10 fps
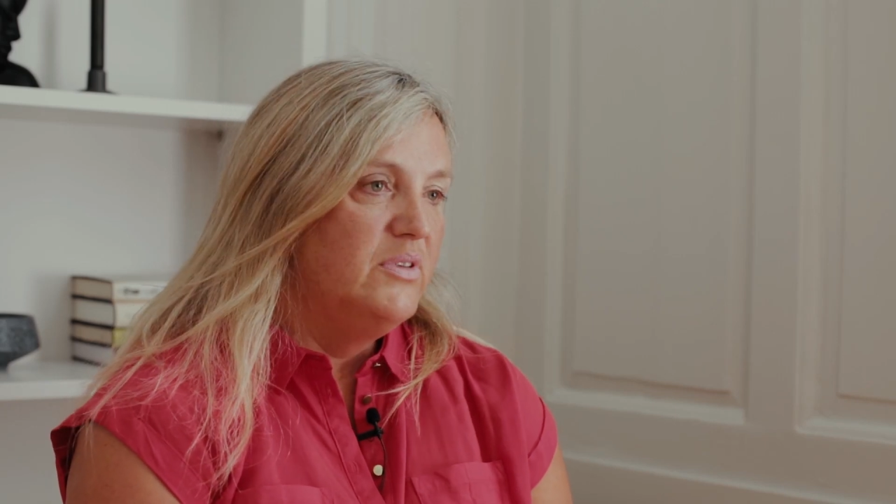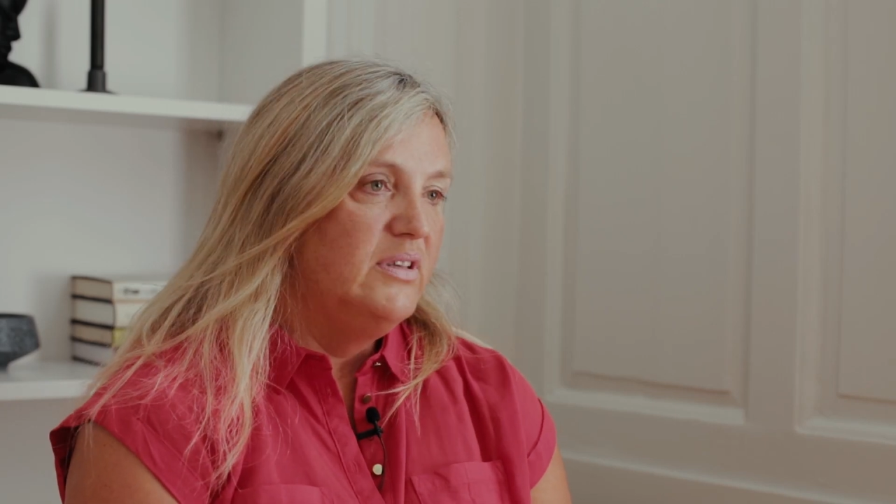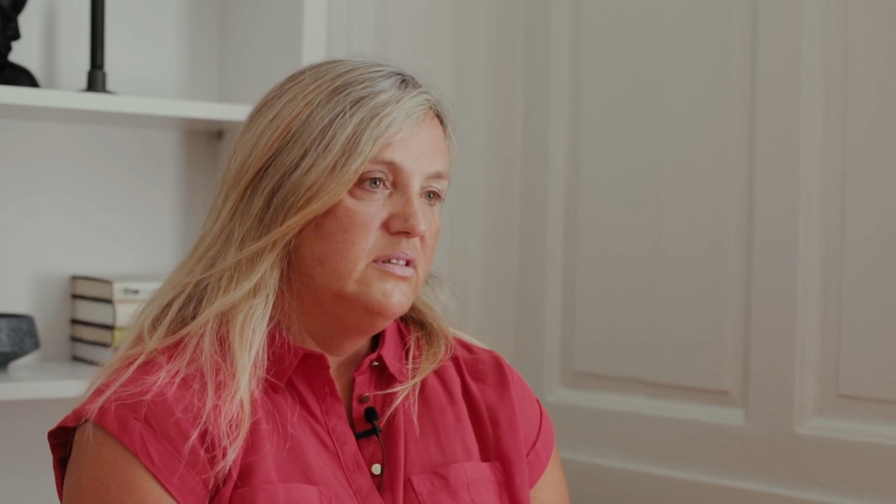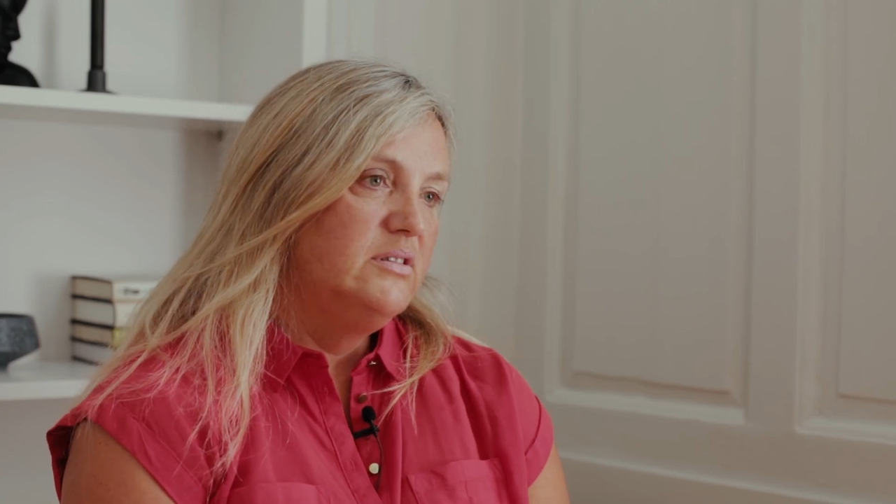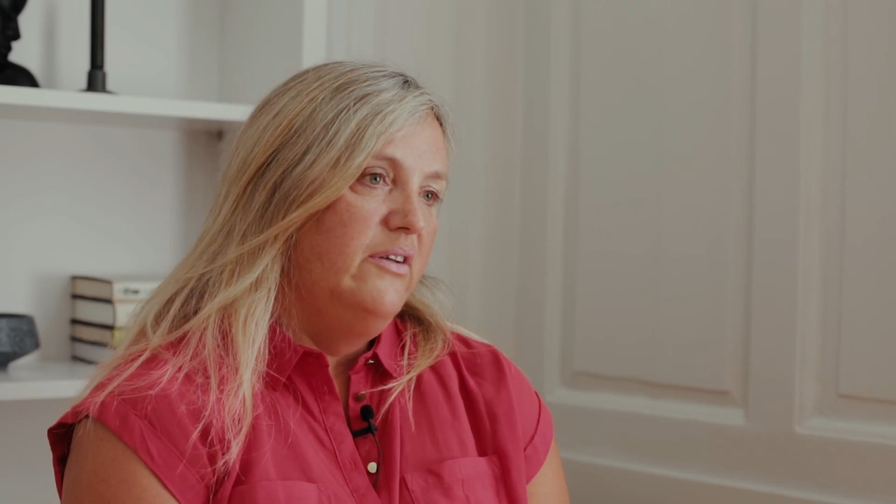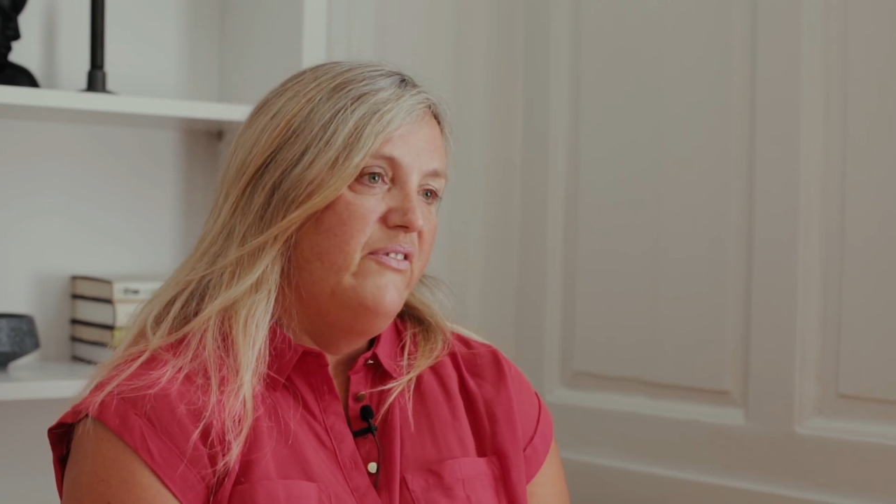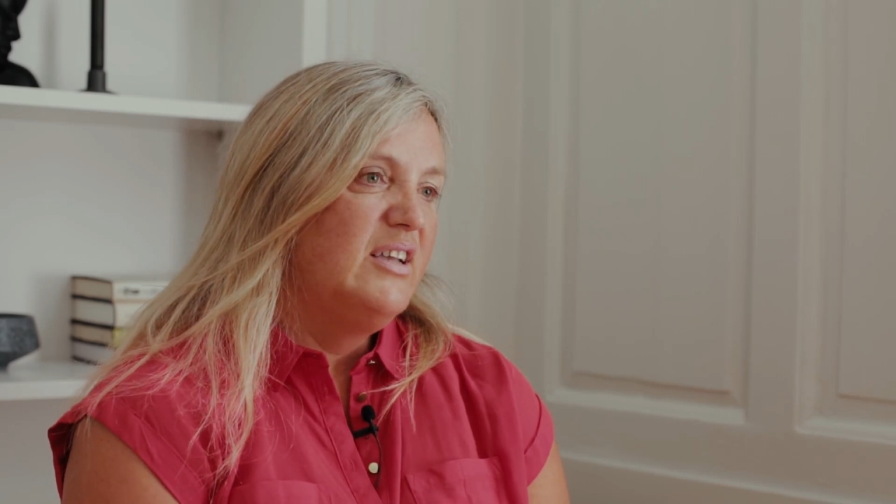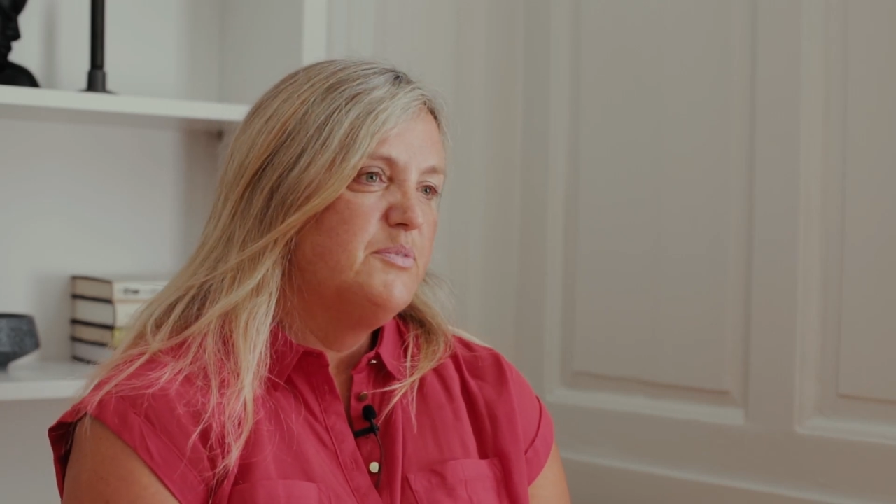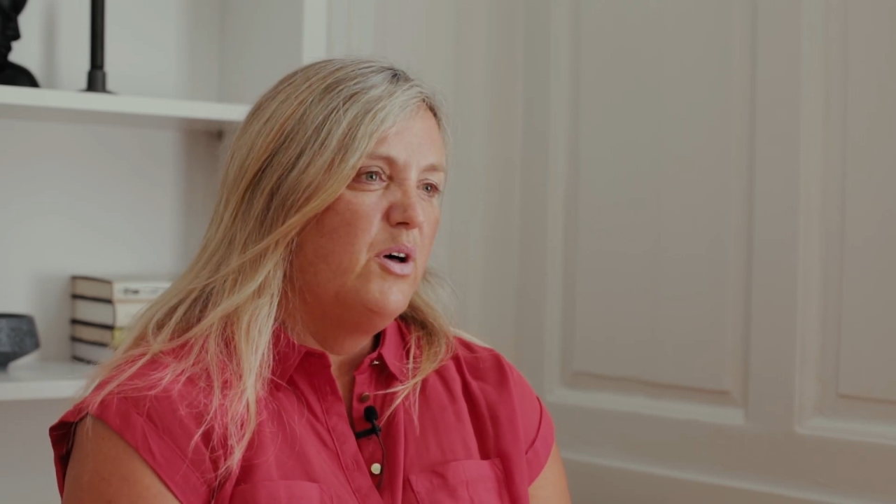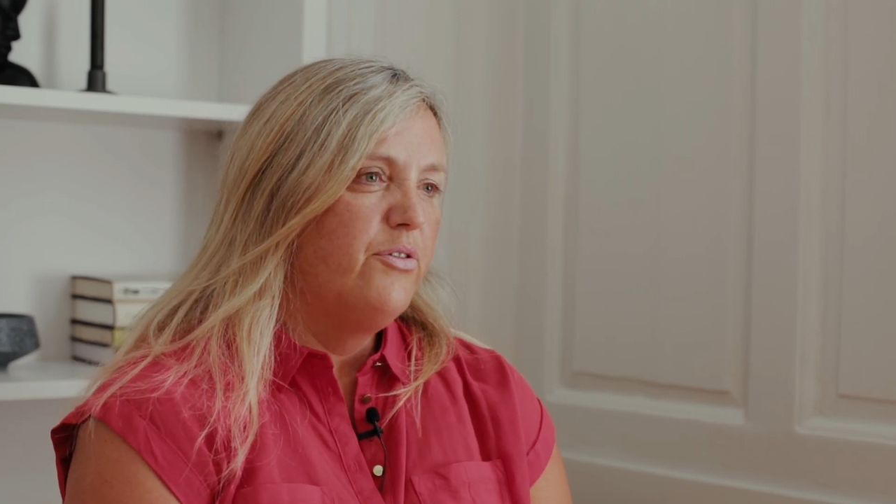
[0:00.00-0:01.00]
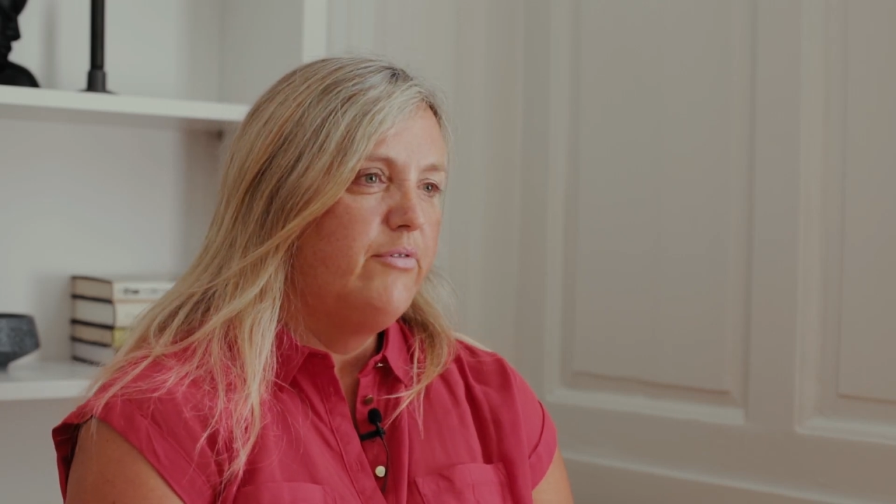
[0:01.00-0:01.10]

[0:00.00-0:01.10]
It affects about